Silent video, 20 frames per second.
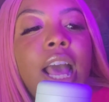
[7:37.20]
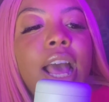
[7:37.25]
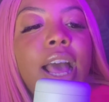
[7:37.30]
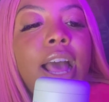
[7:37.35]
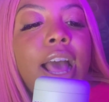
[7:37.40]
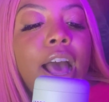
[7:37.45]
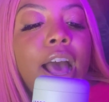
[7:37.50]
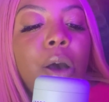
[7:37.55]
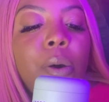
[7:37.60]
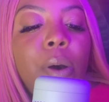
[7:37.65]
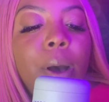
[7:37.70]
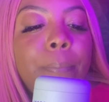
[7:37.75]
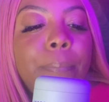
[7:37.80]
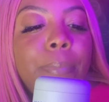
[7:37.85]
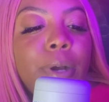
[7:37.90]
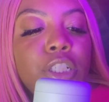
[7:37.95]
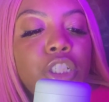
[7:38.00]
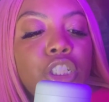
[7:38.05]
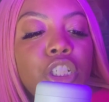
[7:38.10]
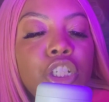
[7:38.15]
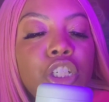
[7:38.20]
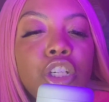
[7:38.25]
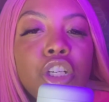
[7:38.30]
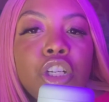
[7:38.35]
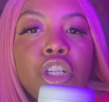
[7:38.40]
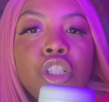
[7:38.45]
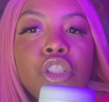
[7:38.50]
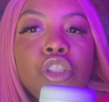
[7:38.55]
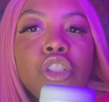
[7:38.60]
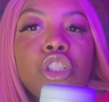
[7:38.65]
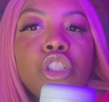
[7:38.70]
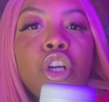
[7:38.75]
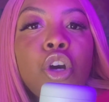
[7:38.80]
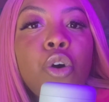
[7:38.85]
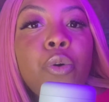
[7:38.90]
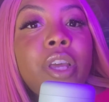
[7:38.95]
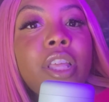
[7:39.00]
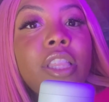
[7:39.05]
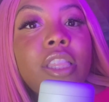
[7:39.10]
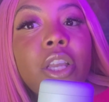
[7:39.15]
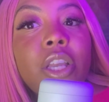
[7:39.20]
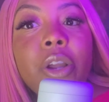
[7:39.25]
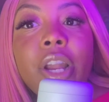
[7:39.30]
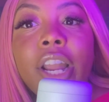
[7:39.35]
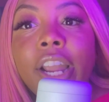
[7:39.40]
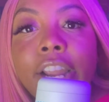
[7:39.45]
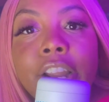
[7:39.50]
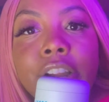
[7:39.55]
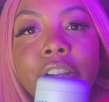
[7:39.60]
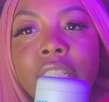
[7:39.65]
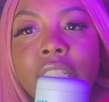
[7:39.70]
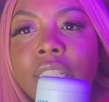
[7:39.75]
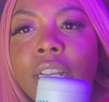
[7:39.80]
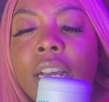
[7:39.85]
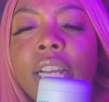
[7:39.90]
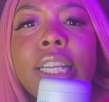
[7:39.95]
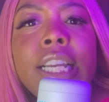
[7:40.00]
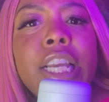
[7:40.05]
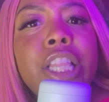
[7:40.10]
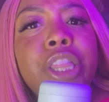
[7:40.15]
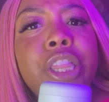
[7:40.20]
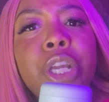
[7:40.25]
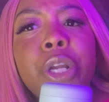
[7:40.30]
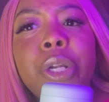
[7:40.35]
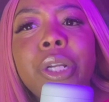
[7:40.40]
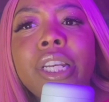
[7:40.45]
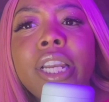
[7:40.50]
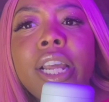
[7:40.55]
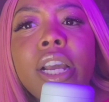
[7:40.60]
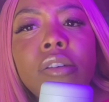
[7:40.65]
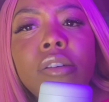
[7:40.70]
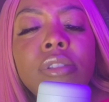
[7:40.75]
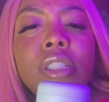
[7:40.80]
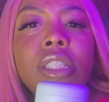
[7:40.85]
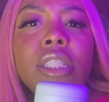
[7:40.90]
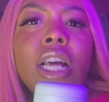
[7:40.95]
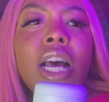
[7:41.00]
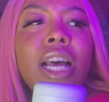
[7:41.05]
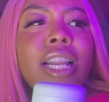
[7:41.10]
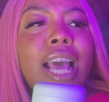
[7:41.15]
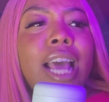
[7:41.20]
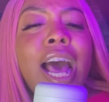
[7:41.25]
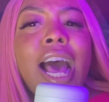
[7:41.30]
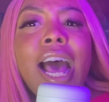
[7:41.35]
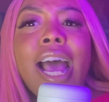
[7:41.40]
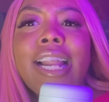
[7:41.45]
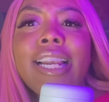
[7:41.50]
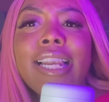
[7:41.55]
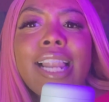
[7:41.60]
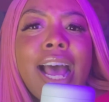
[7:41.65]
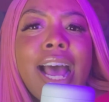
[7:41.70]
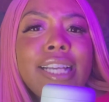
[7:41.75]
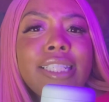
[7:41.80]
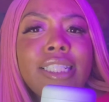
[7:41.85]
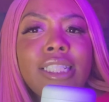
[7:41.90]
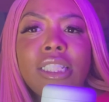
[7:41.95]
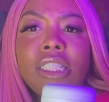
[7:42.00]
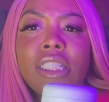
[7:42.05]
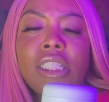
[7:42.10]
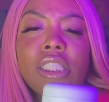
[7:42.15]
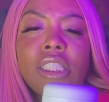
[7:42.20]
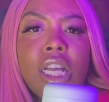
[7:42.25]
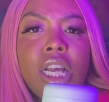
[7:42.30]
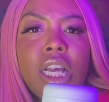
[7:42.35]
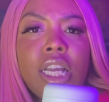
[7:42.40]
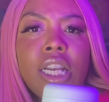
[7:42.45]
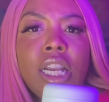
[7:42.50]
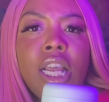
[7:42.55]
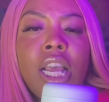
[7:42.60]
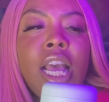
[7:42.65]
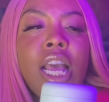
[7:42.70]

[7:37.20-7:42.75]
how a bunch of girls go get their hair done, get their nails done, eyelashes done,